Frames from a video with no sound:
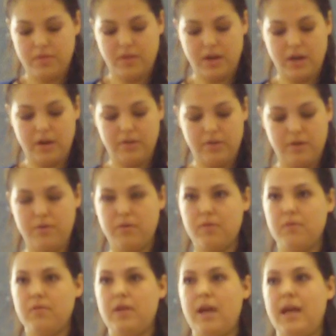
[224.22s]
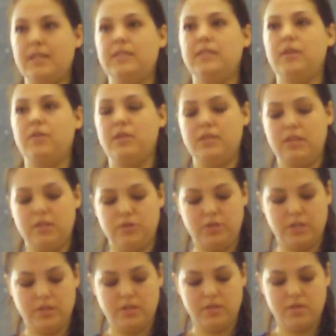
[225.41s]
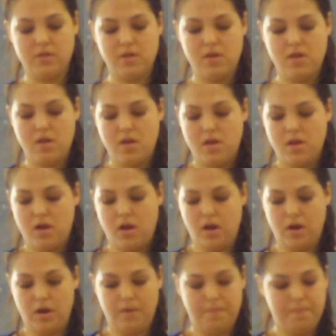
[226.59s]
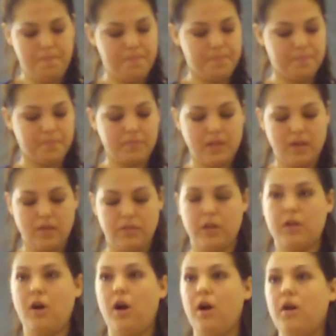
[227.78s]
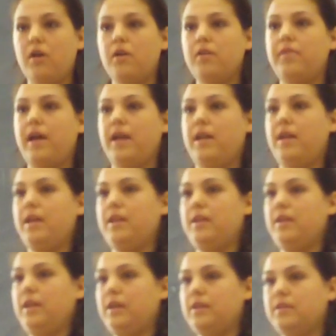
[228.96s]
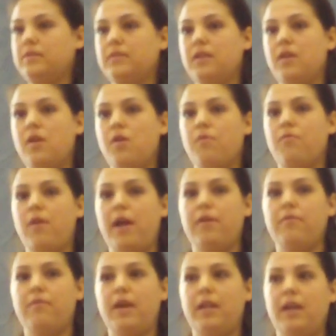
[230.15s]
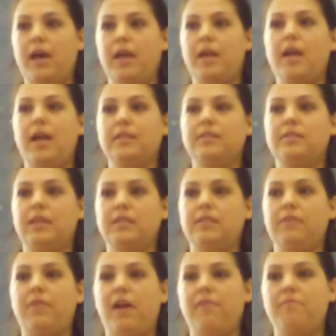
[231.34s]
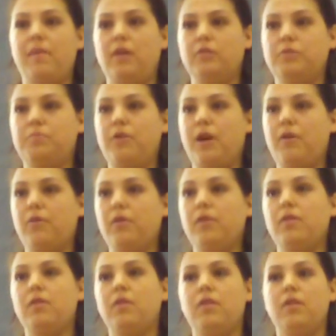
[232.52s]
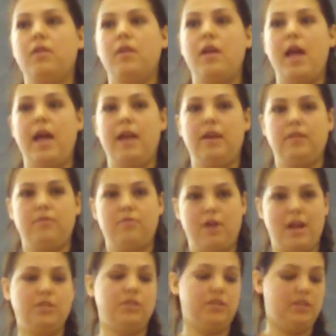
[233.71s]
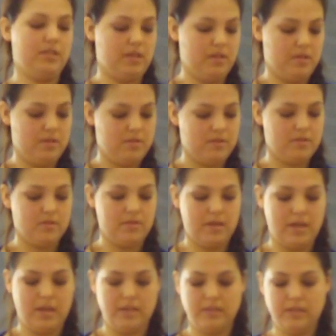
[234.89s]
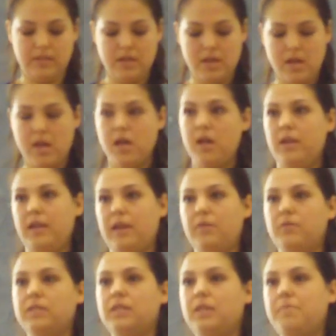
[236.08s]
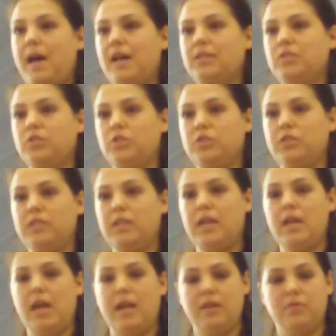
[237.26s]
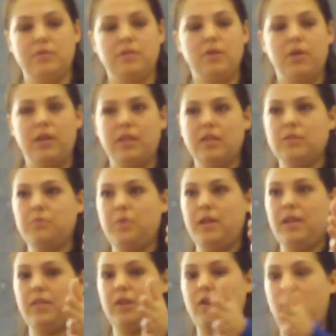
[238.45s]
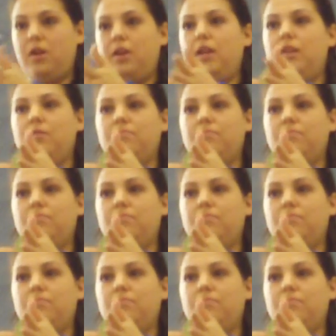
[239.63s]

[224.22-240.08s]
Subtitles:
The other had serious injuries. The car that hit Nick's ran a red light at 65 miles per hour and crashed into his. Nick was in the passenger seat, and he was going this way, and the car hit